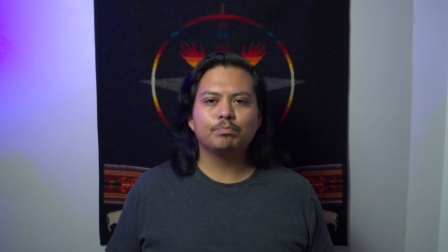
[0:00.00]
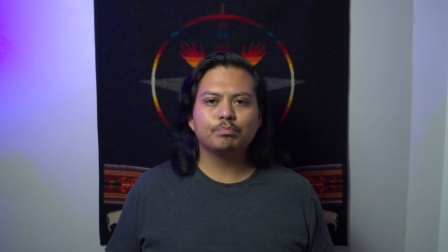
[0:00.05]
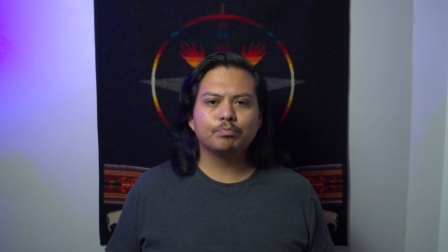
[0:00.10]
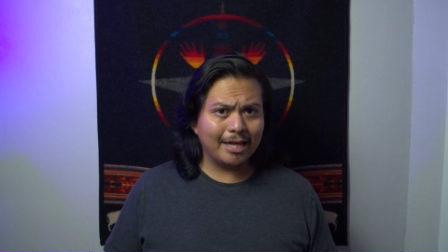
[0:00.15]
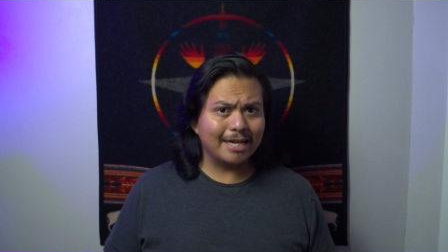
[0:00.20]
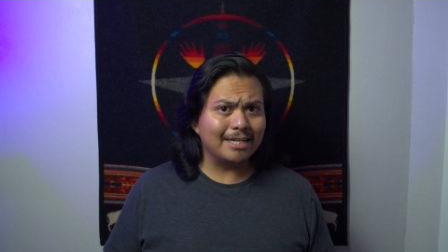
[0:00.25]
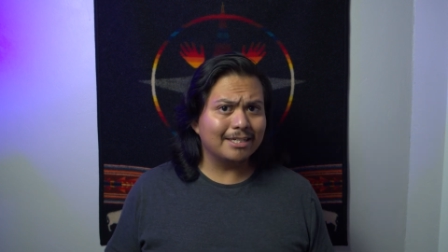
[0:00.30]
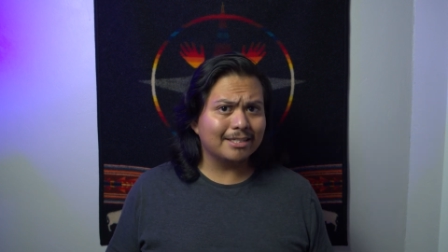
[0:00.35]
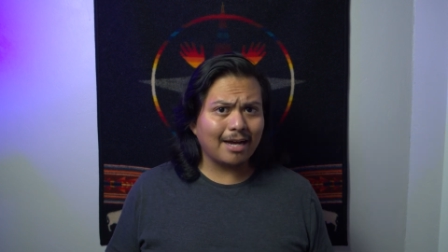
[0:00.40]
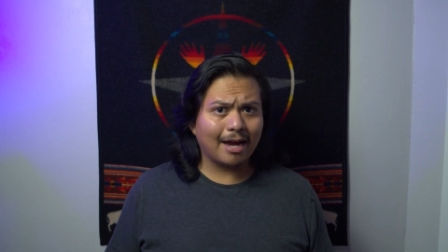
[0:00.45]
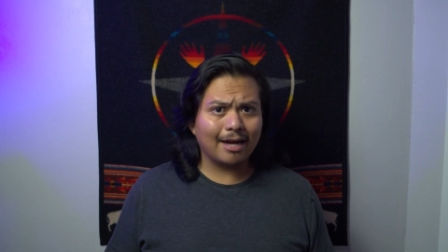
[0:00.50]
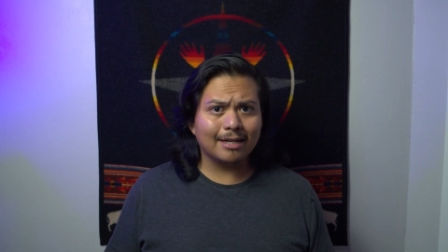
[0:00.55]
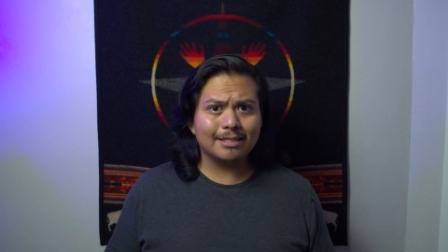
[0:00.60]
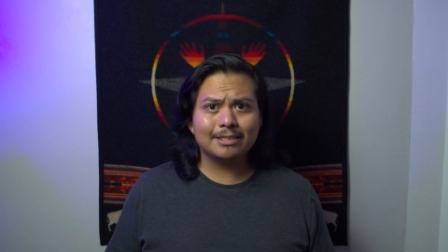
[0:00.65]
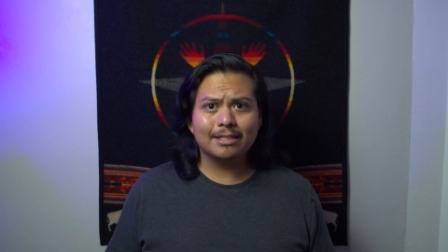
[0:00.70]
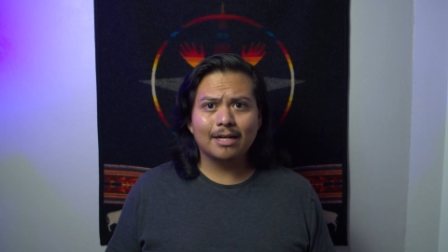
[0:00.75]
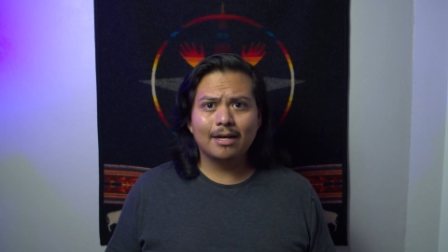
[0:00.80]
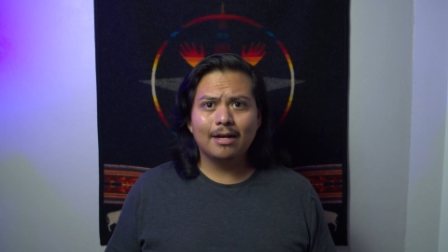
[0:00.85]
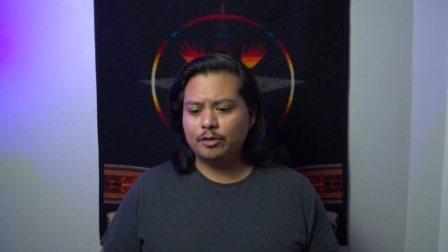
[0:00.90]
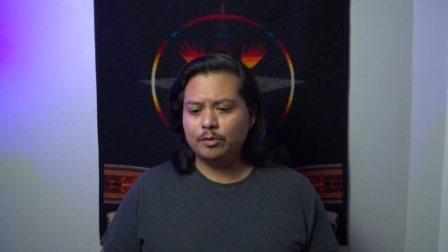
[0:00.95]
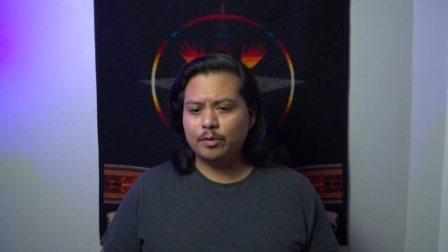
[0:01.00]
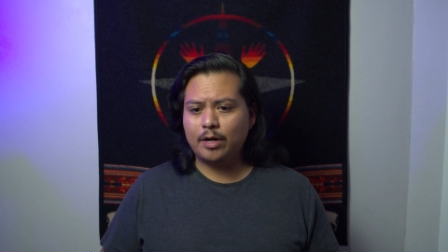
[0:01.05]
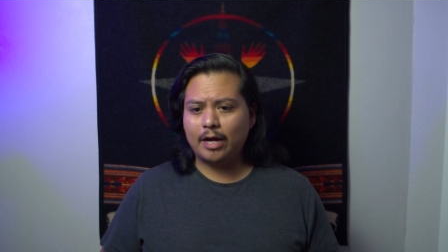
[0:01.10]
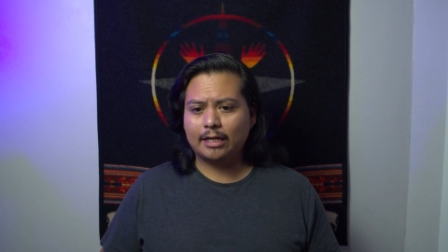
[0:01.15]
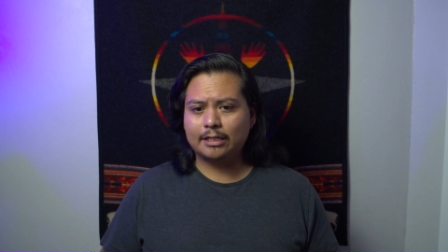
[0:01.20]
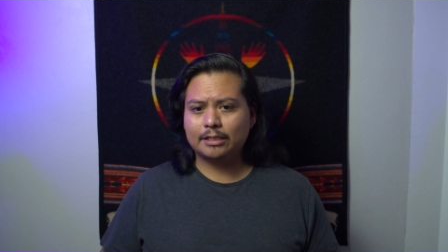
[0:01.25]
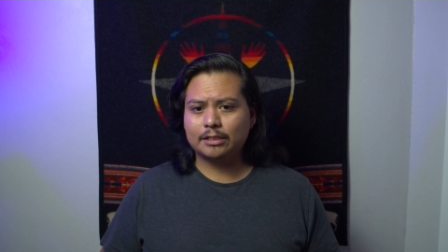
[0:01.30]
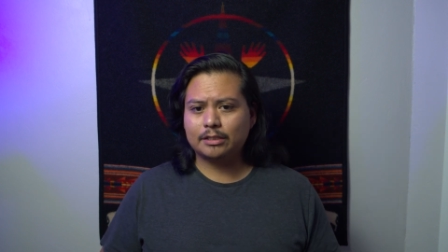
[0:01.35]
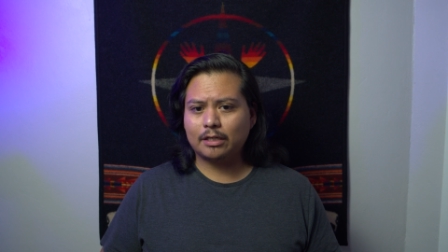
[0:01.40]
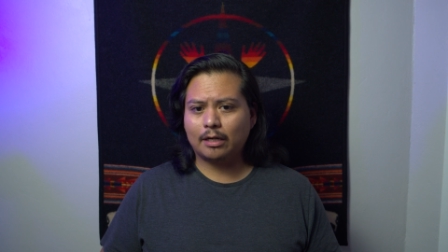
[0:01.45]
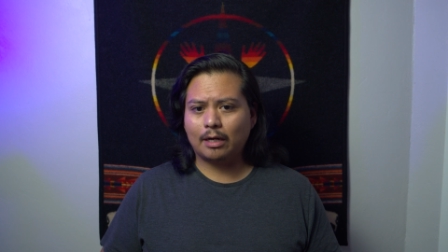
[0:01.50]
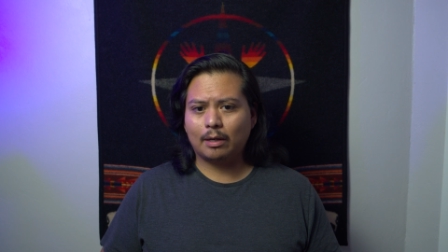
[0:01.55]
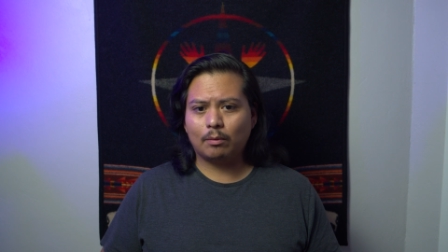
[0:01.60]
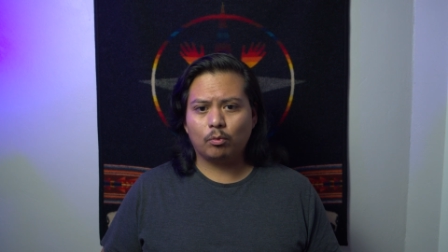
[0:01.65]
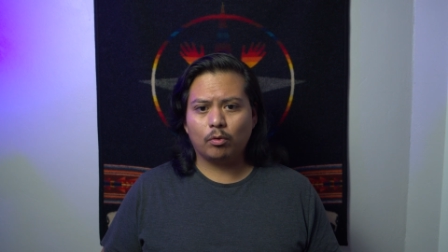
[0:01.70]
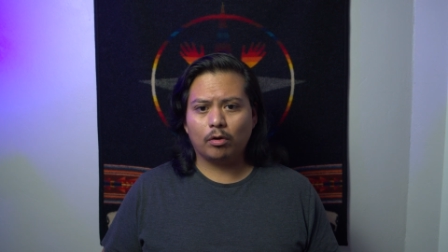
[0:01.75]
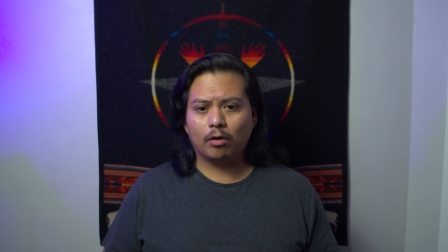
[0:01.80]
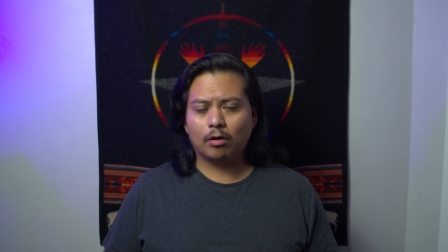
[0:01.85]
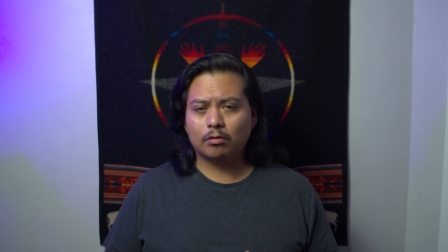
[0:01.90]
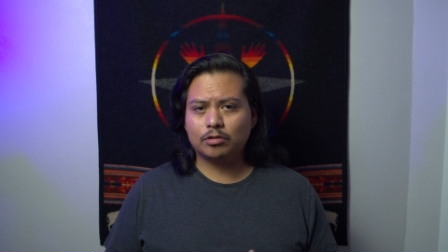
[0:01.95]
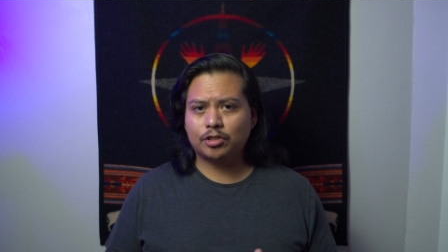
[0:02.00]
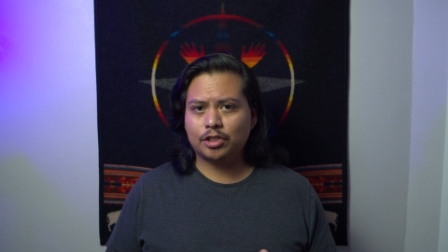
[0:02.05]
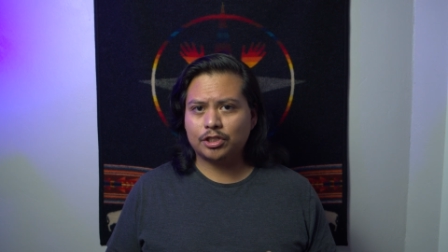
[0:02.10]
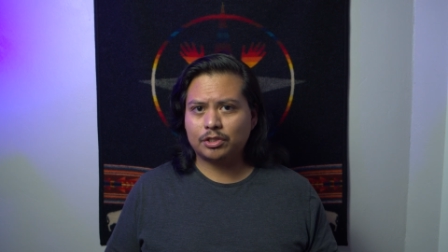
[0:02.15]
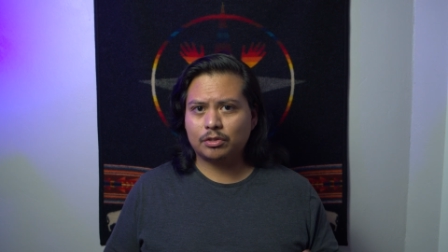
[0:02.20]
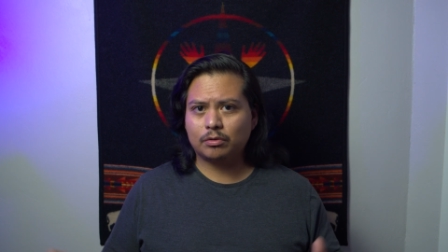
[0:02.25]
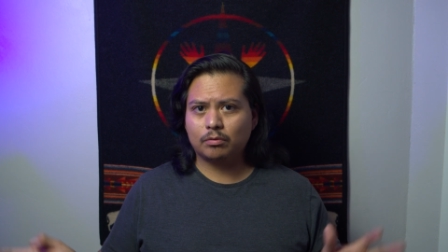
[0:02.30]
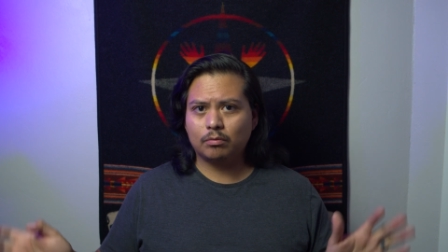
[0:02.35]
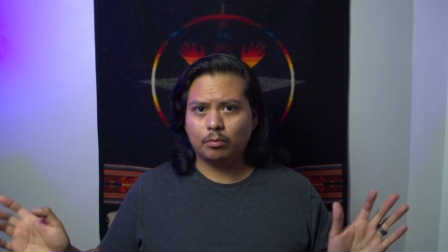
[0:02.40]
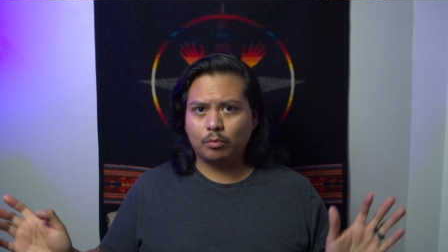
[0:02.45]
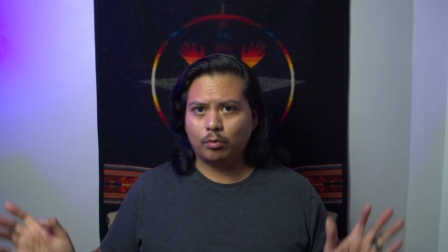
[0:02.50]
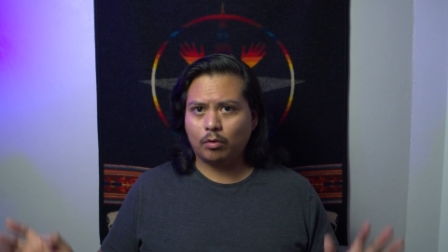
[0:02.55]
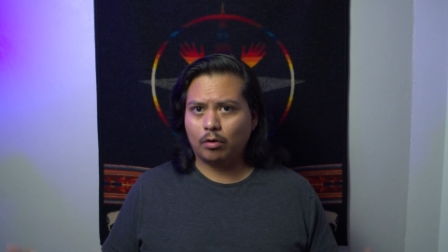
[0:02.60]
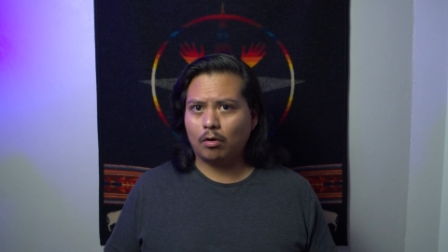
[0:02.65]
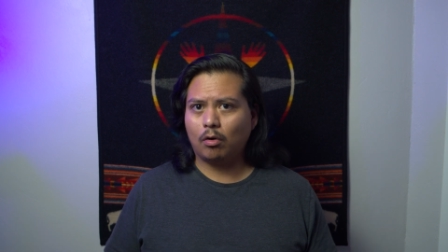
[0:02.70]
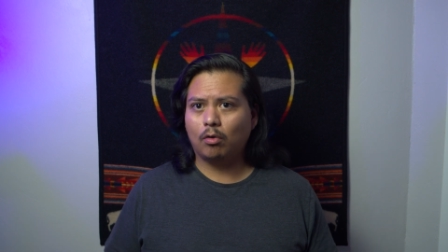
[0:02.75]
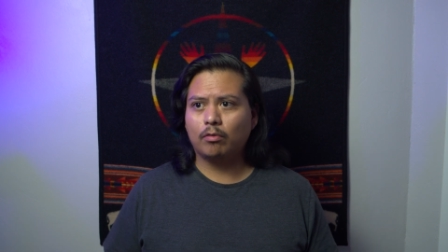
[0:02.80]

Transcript: Thanks, guys. You guys, we're